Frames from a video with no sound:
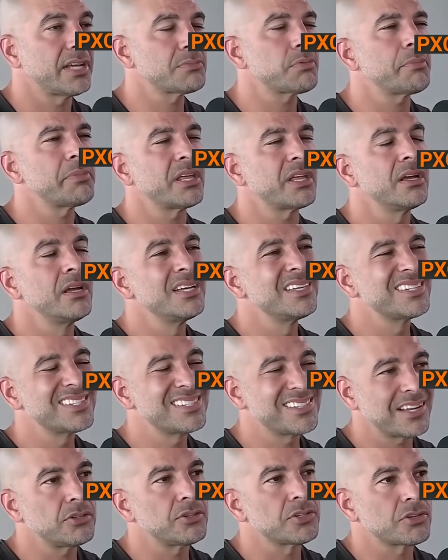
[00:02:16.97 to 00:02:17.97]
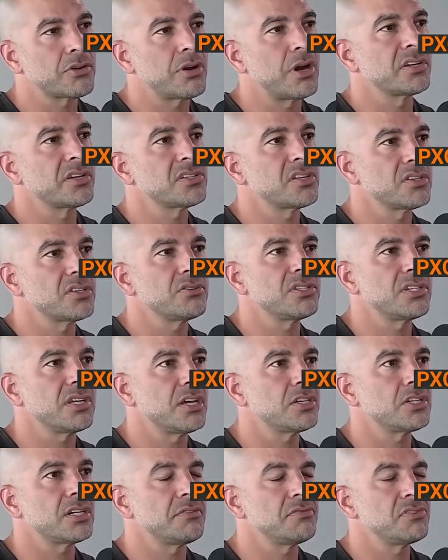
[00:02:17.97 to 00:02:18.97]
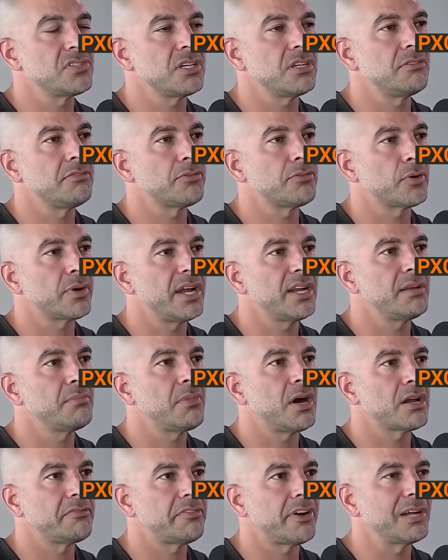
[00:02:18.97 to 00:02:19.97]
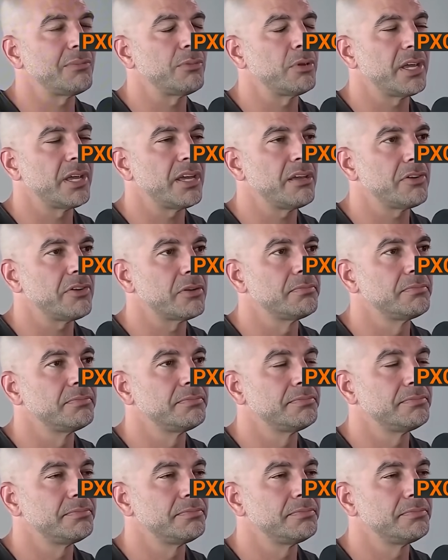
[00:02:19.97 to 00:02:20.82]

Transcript: That's probably the single strongest association I've seen for any modifiable behavior.